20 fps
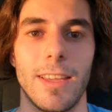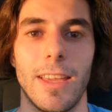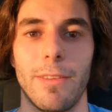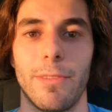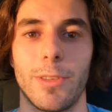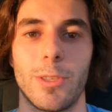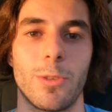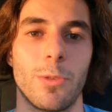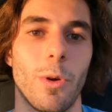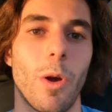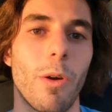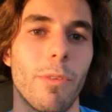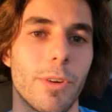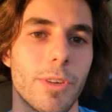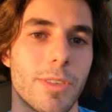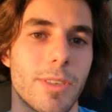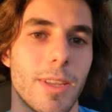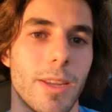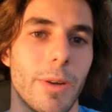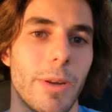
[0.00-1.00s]
if it's too
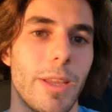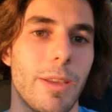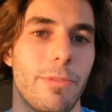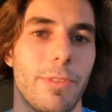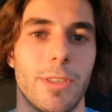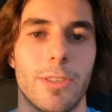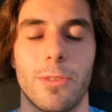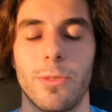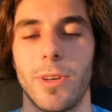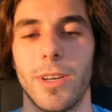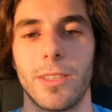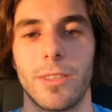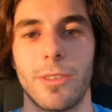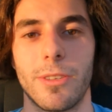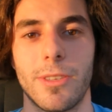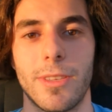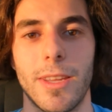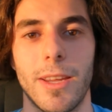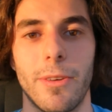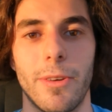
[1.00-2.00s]
oversteery, if it's too
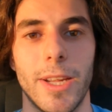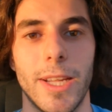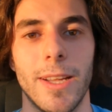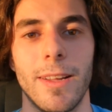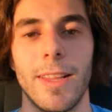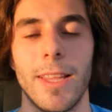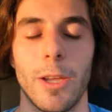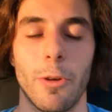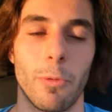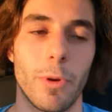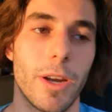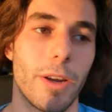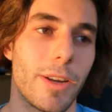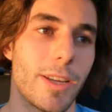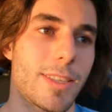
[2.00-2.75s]
understeery, where